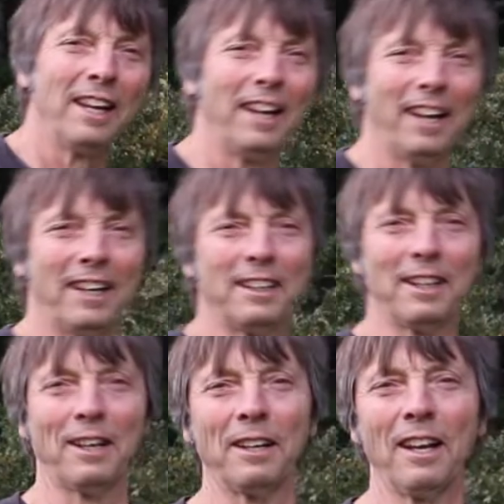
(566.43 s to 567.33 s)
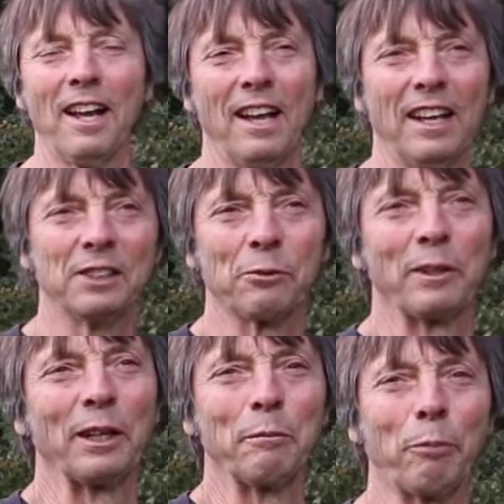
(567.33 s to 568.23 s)
And it's a
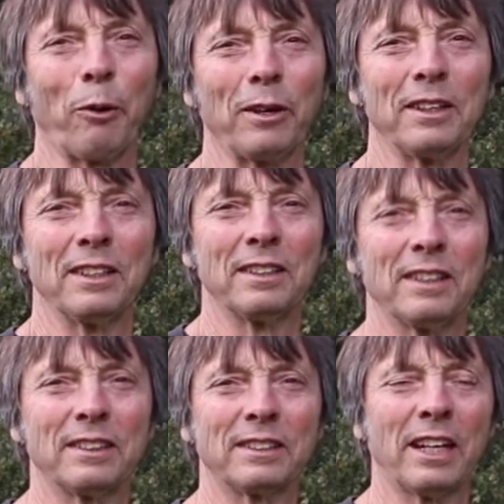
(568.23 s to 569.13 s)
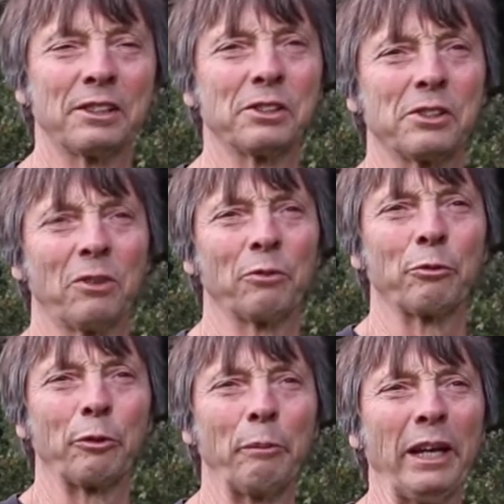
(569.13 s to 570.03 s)
real important touchstone
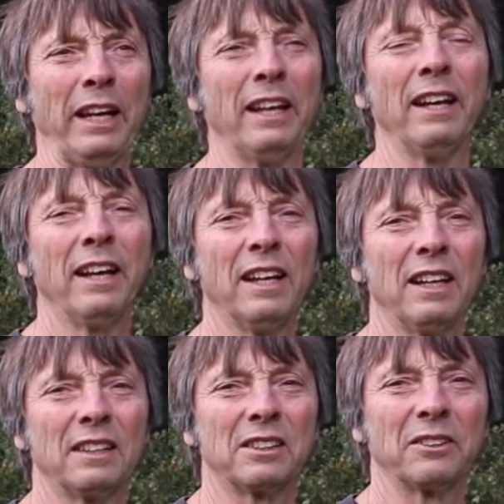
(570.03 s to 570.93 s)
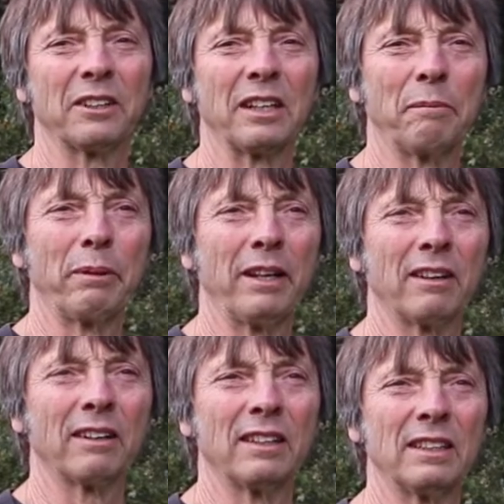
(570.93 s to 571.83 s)
for me to look up
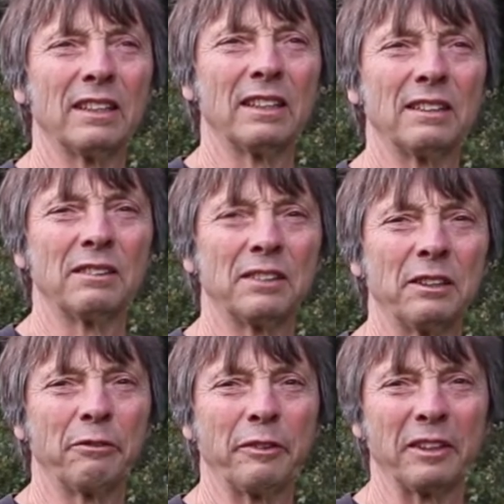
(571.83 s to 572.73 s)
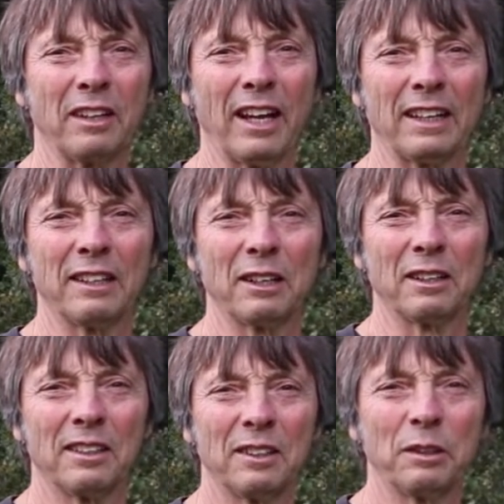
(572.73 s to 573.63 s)
here and to feel like
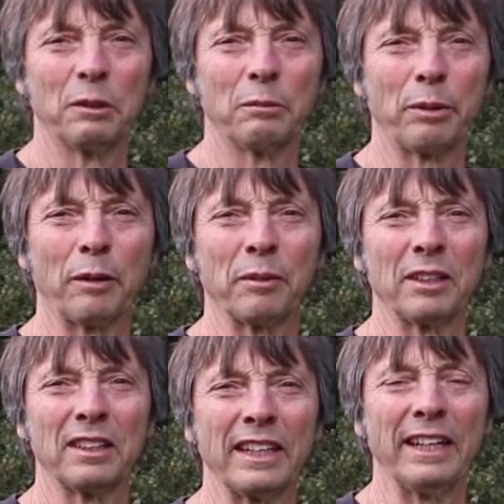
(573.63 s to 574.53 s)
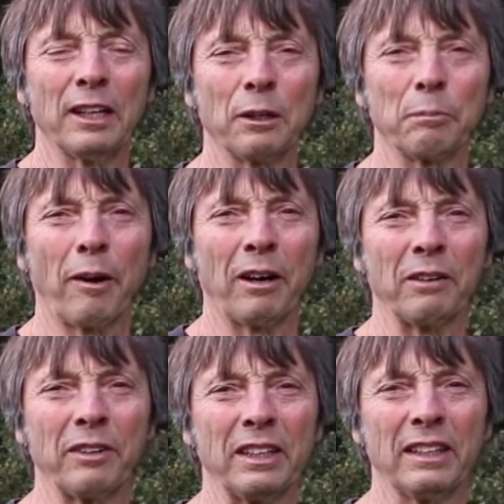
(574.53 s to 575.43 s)
they're permanently here, part
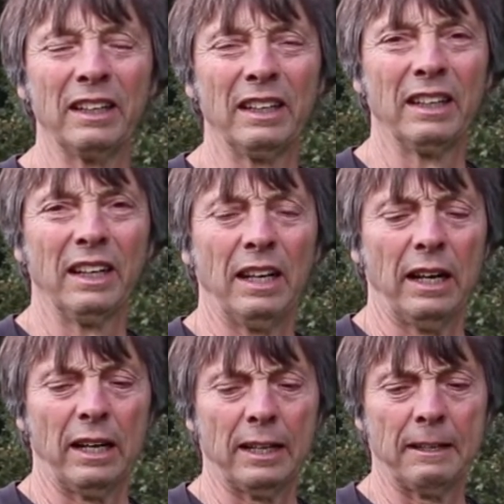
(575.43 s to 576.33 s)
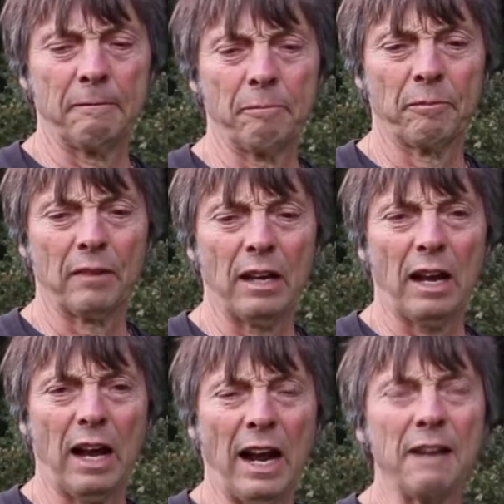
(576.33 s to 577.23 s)
of it.
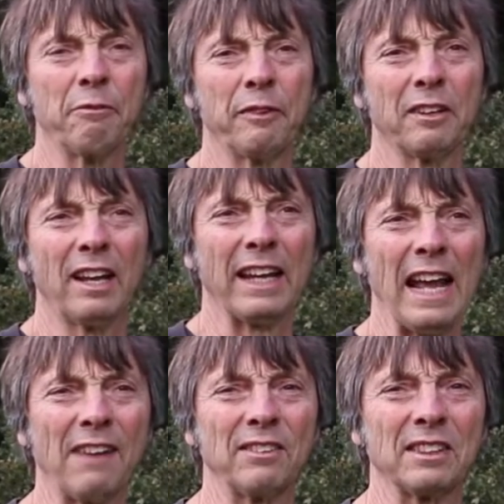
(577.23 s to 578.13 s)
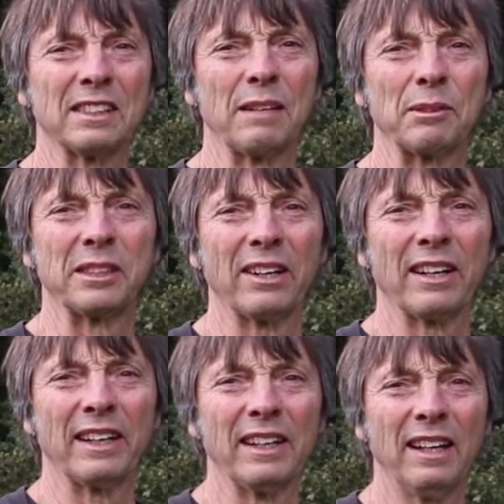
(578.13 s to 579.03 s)
I feel like having a
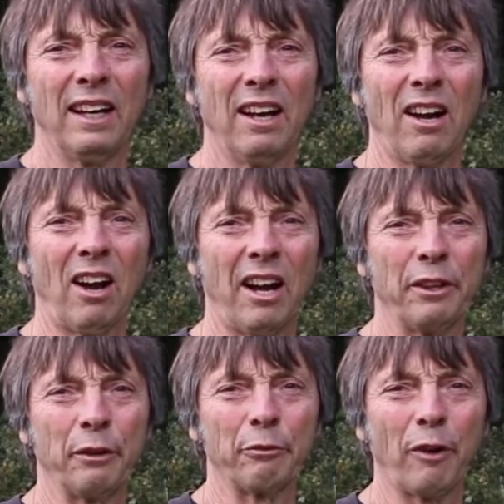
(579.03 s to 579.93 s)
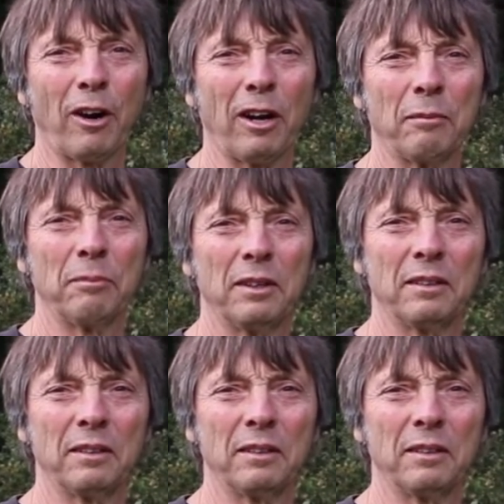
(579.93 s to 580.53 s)
cemetery on the farm